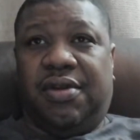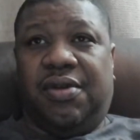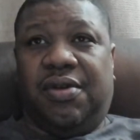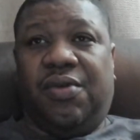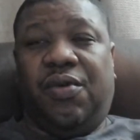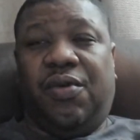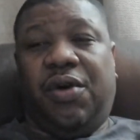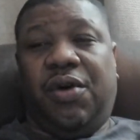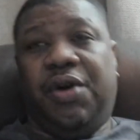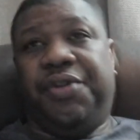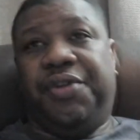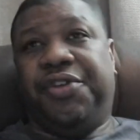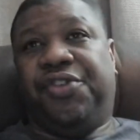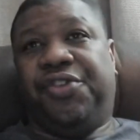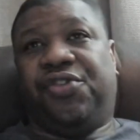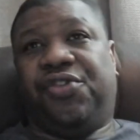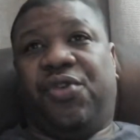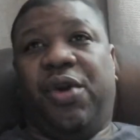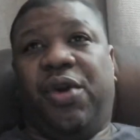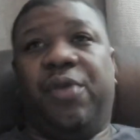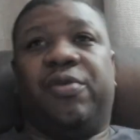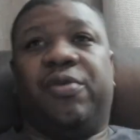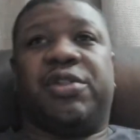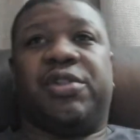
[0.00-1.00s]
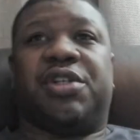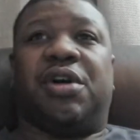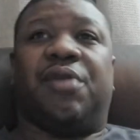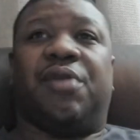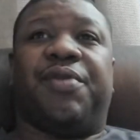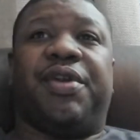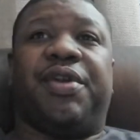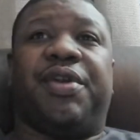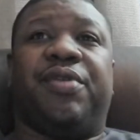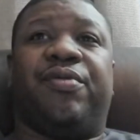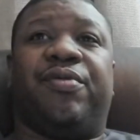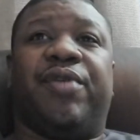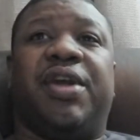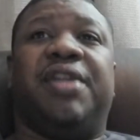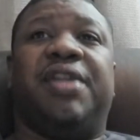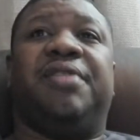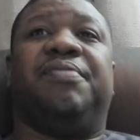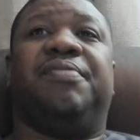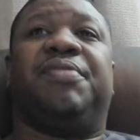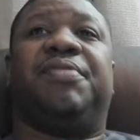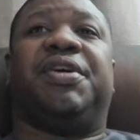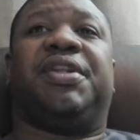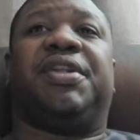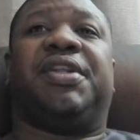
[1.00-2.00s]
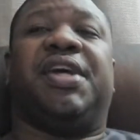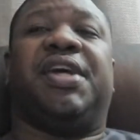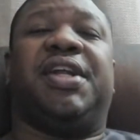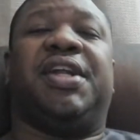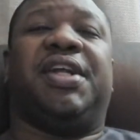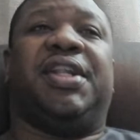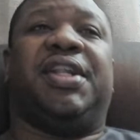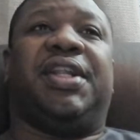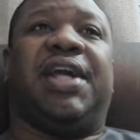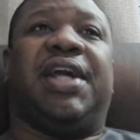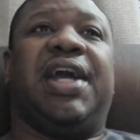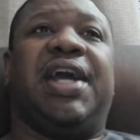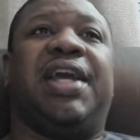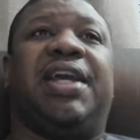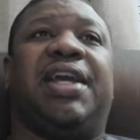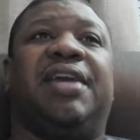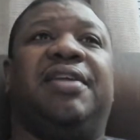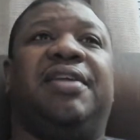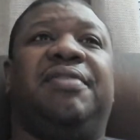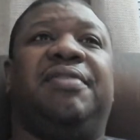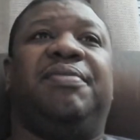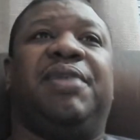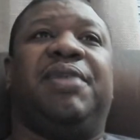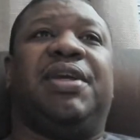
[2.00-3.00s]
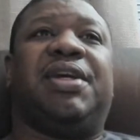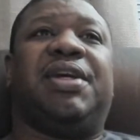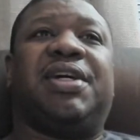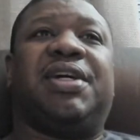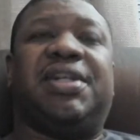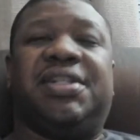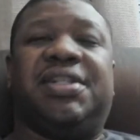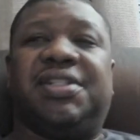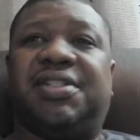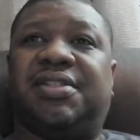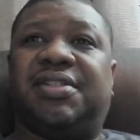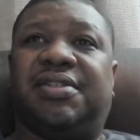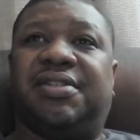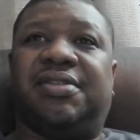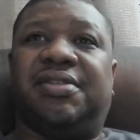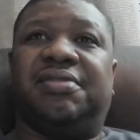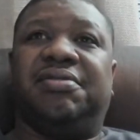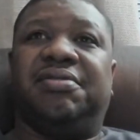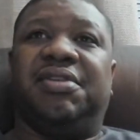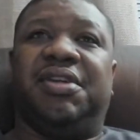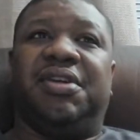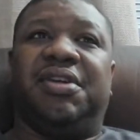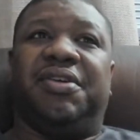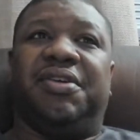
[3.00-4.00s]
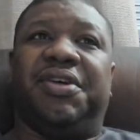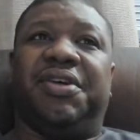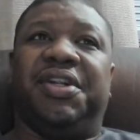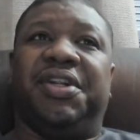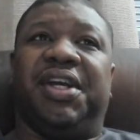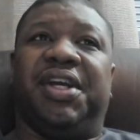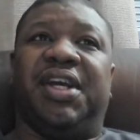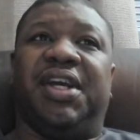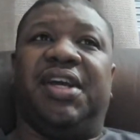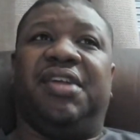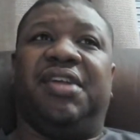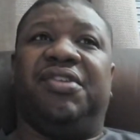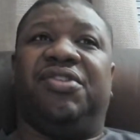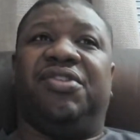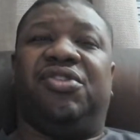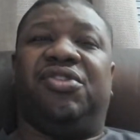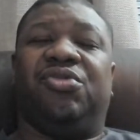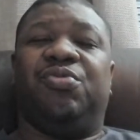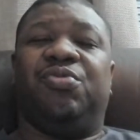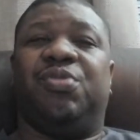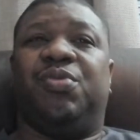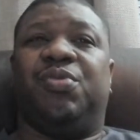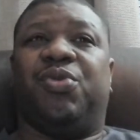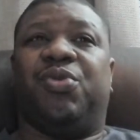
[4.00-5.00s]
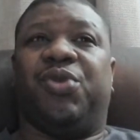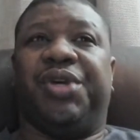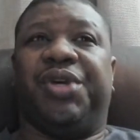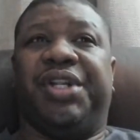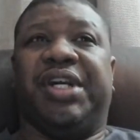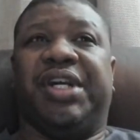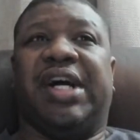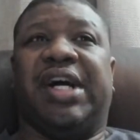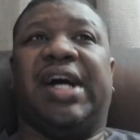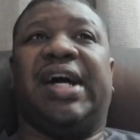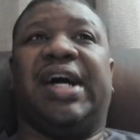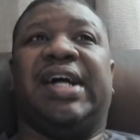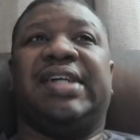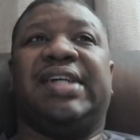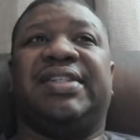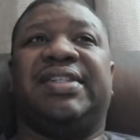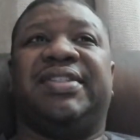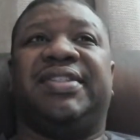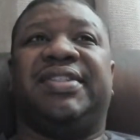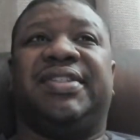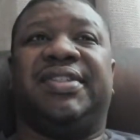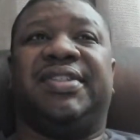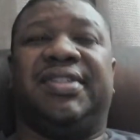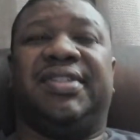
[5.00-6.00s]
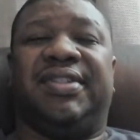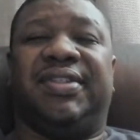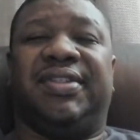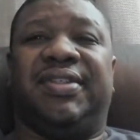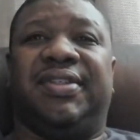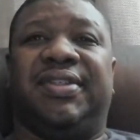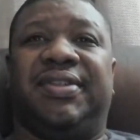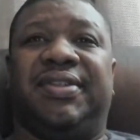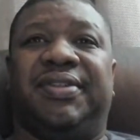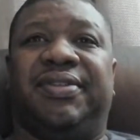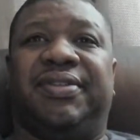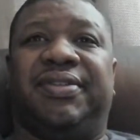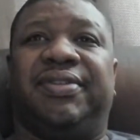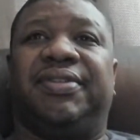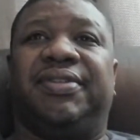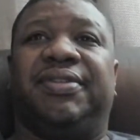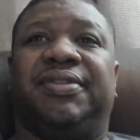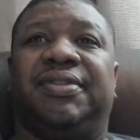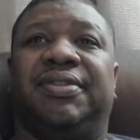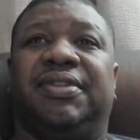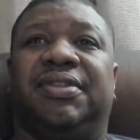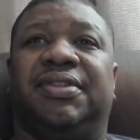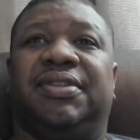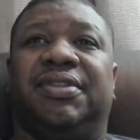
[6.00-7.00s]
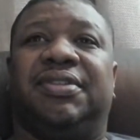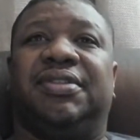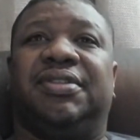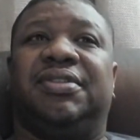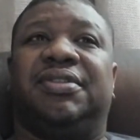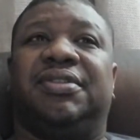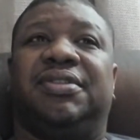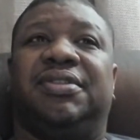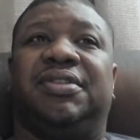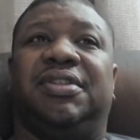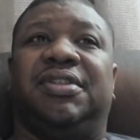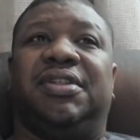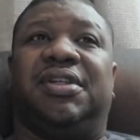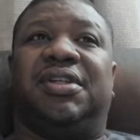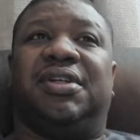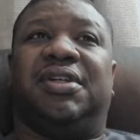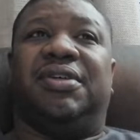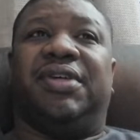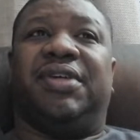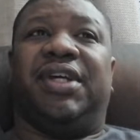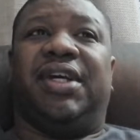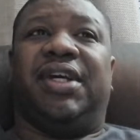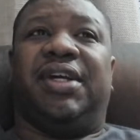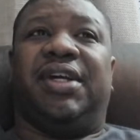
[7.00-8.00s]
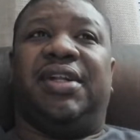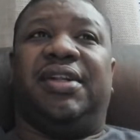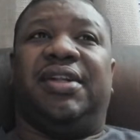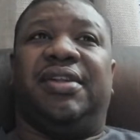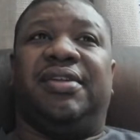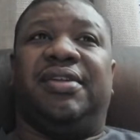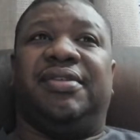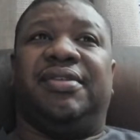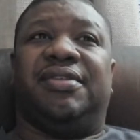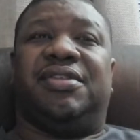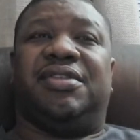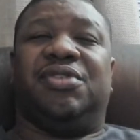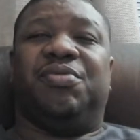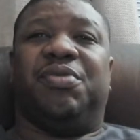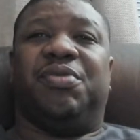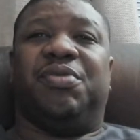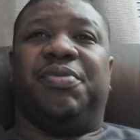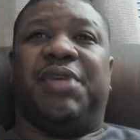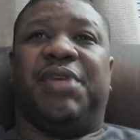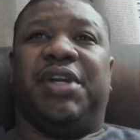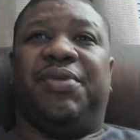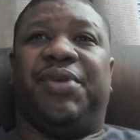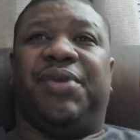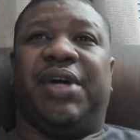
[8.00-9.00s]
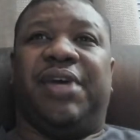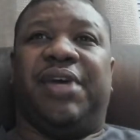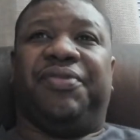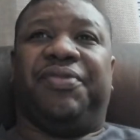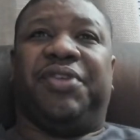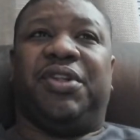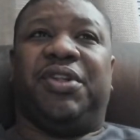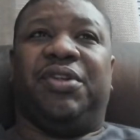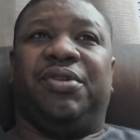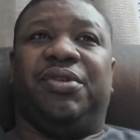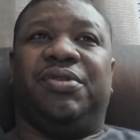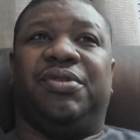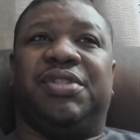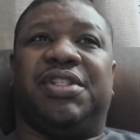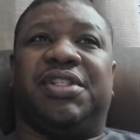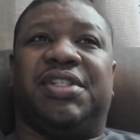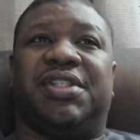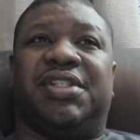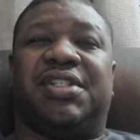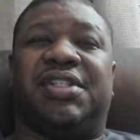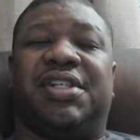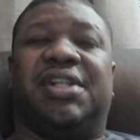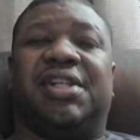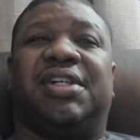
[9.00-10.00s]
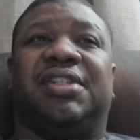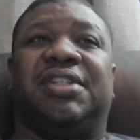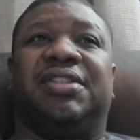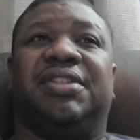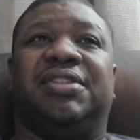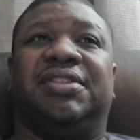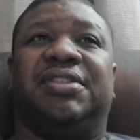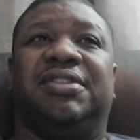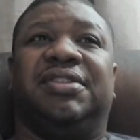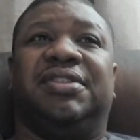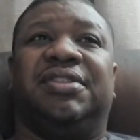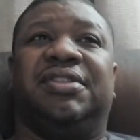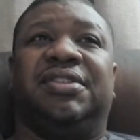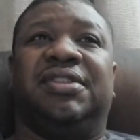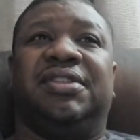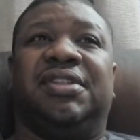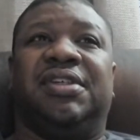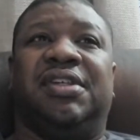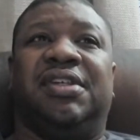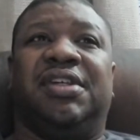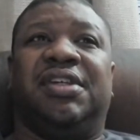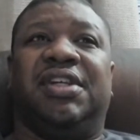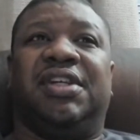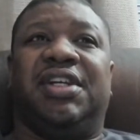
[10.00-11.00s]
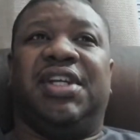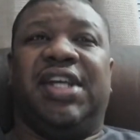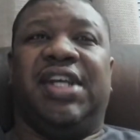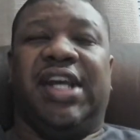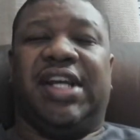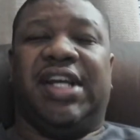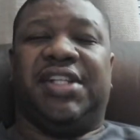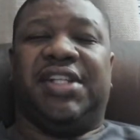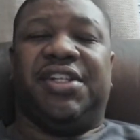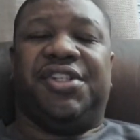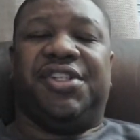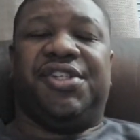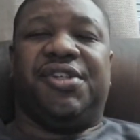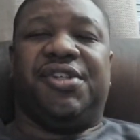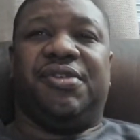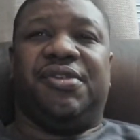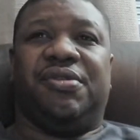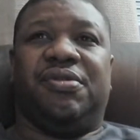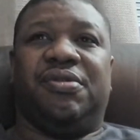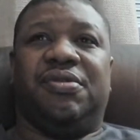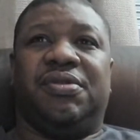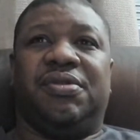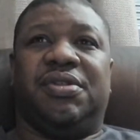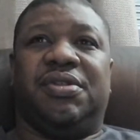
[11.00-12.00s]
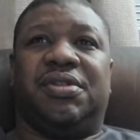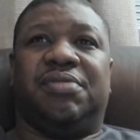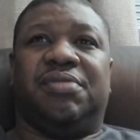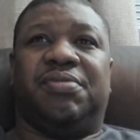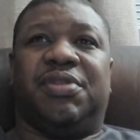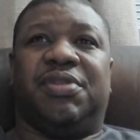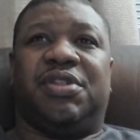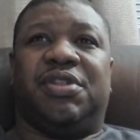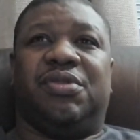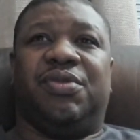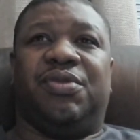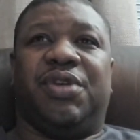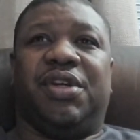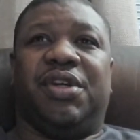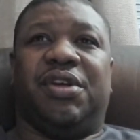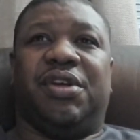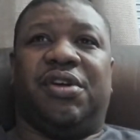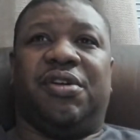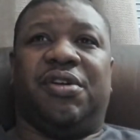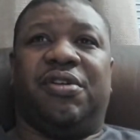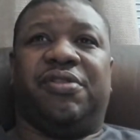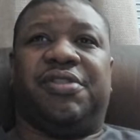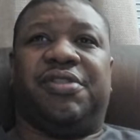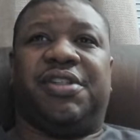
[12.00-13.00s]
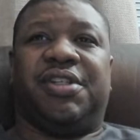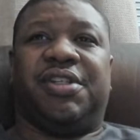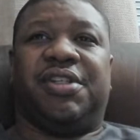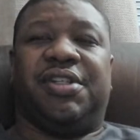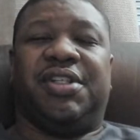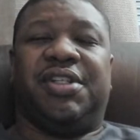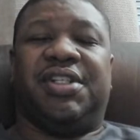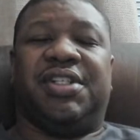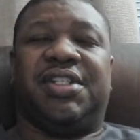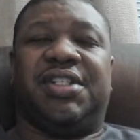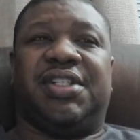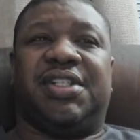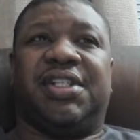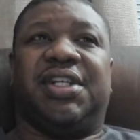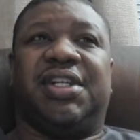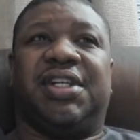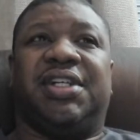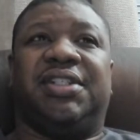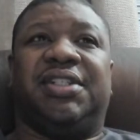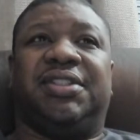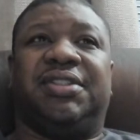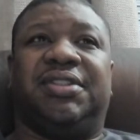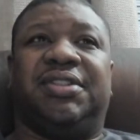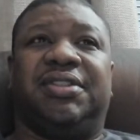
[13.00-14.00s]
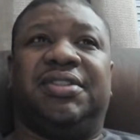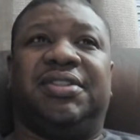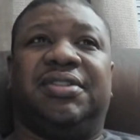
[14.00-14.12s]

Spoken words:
Well, the script was already written, but they didn't like it because, in the end, Superboy dies, and Superman will have to lose his son. He had to choose between Earth and his son.